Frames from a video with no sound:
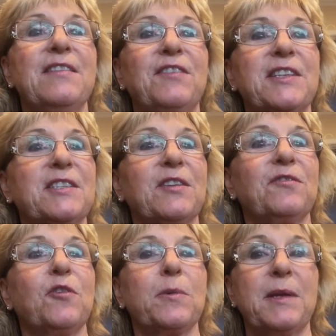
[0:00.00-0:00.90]
fixed
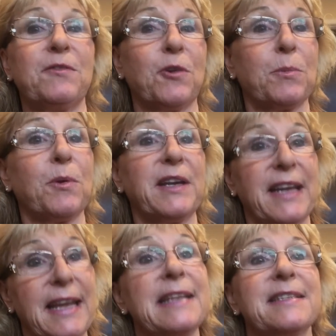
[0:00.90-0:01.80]
conforming,
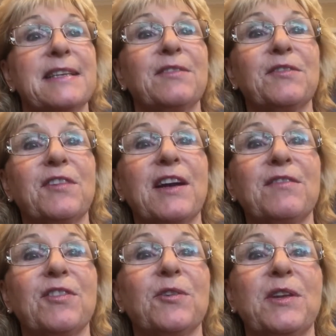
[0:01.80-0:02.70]

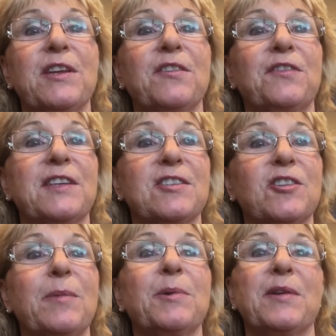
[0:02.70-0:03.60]
4.875 30-year fixed
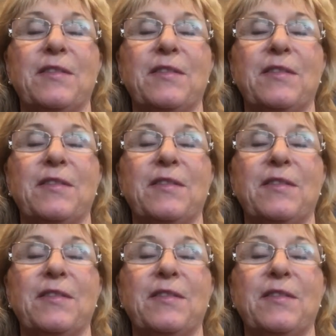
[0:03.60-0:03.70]
jumbo,